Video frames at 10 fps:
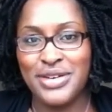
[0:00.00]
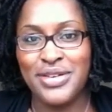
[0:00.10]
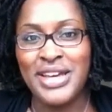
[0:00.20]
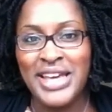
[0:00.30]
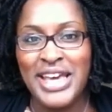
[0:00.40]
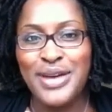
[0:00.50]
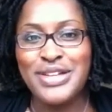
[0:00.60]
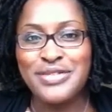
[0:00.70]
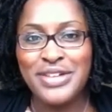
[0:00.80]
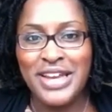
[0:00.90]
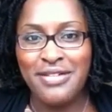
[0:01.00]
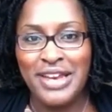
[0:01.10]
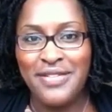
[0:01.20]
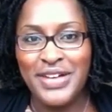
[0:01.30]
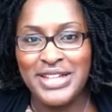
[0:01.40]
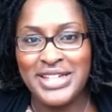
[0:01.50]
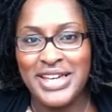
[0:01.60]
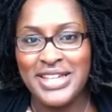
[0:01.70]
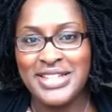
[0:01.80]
So it was a really, really fun day.